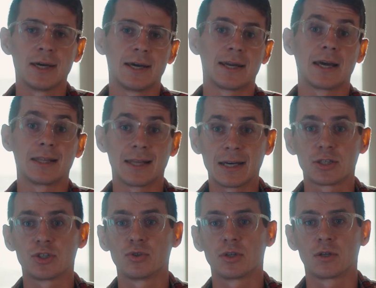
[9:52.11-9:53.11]
and I liked
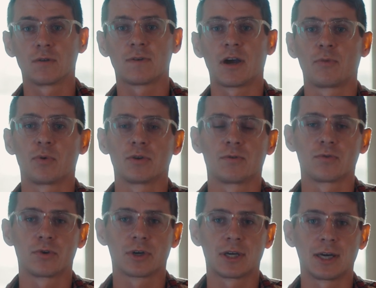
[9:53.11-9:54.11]
shooting in
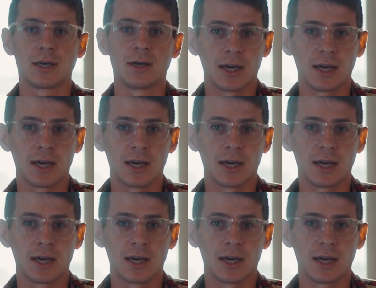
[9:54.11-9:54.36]
5.4K.